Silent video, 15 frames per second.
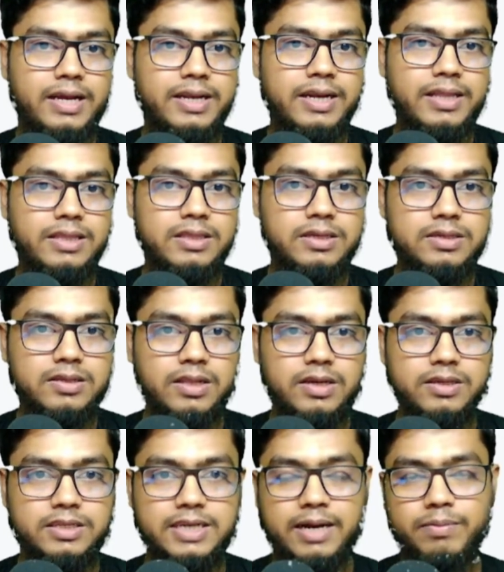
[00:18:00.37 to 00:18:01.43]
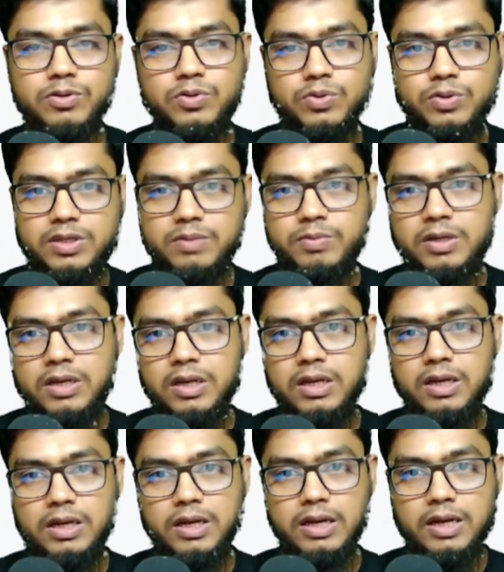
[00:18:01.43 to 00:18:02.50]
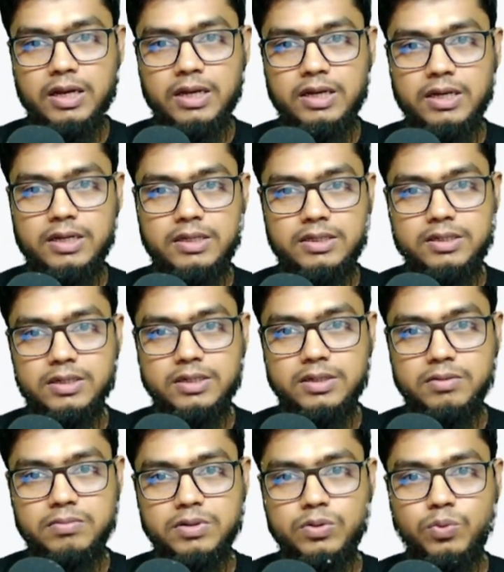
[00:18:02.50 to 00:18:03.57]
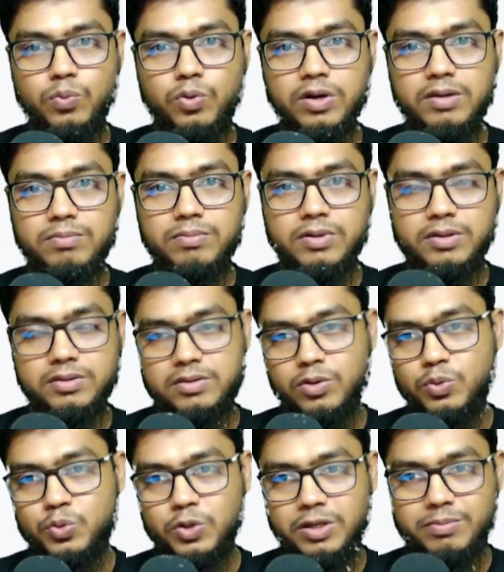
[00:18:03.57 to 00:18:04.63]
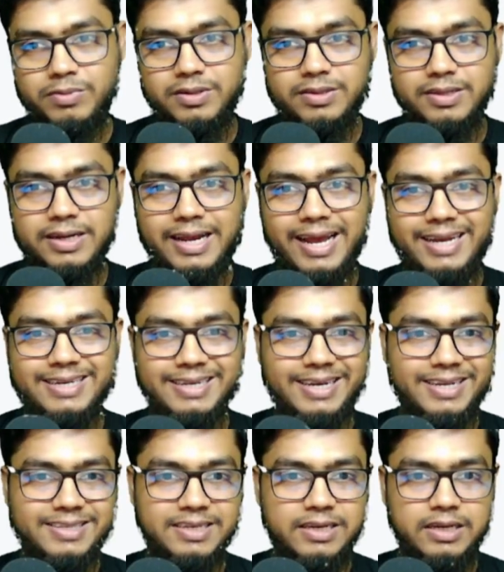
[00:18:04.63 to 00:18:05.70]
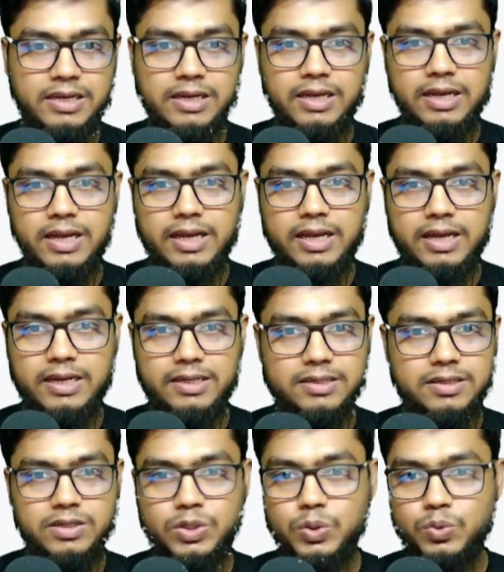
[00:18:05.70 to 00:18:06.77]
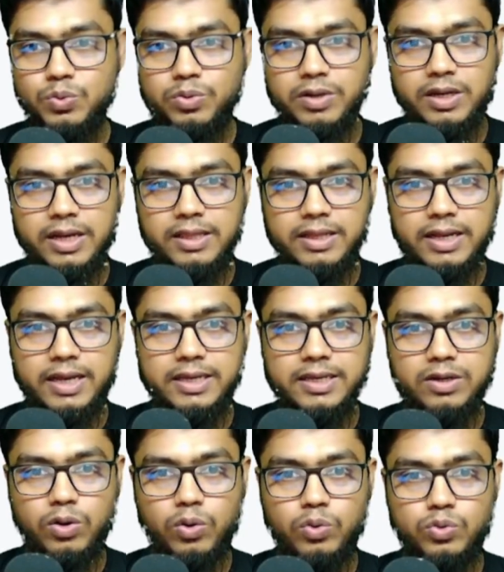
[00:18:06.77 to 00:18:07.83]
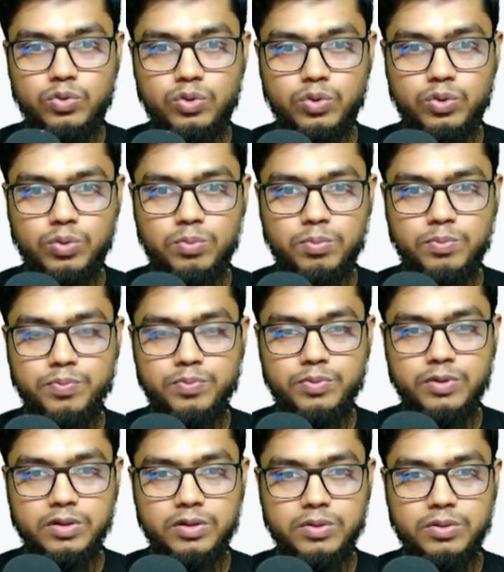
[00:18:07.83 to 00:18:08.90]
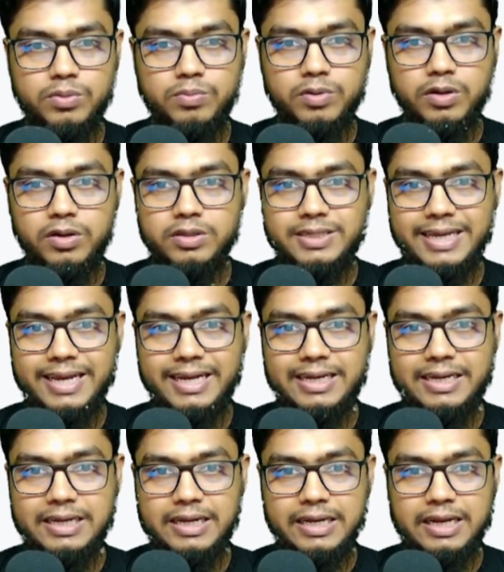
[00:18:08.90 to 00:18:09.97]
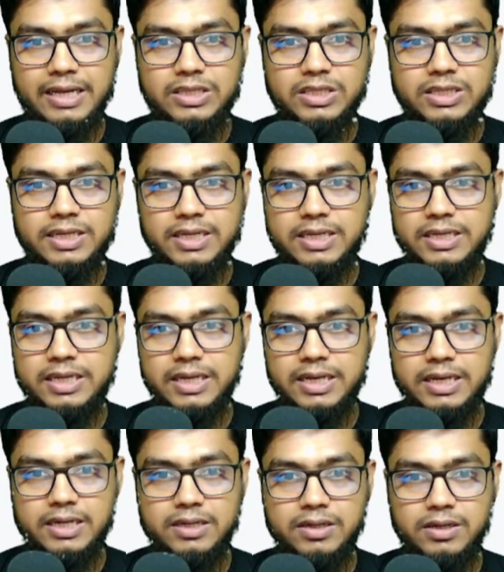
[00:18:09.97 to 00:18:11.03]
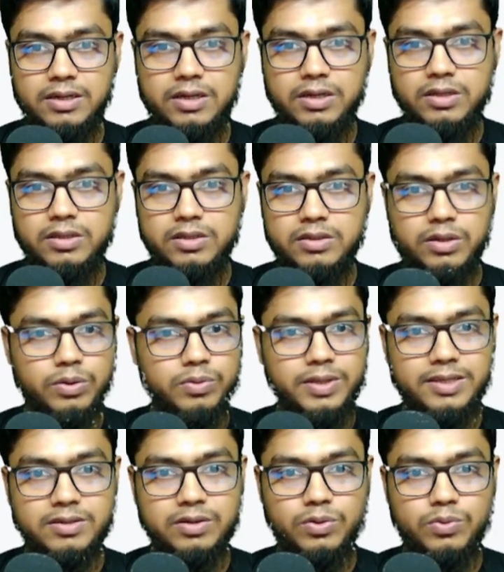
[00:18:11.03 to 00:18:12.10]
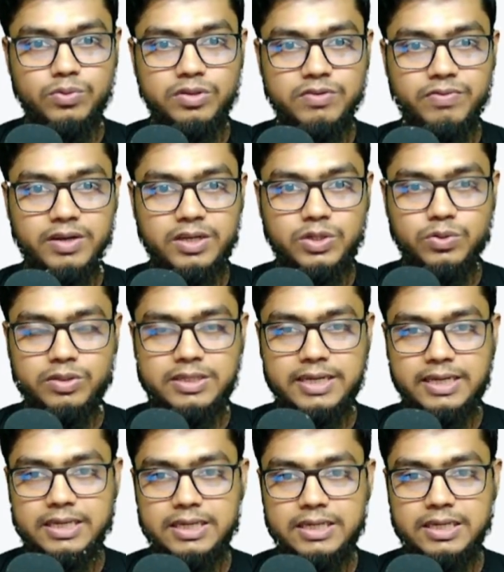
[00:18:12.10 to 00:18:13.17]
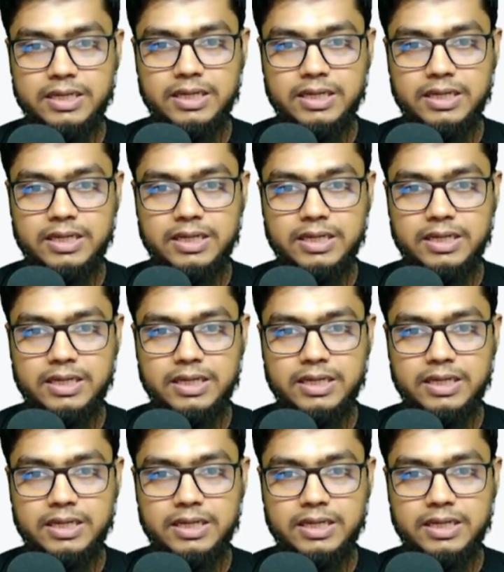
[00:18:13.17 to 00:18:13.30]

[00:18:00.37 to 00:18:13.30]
another things like JavaScript and 1 month or 12 months, and I add task and queue, and then I can also check and uncheck in here. So that's cool. So if I actually check it,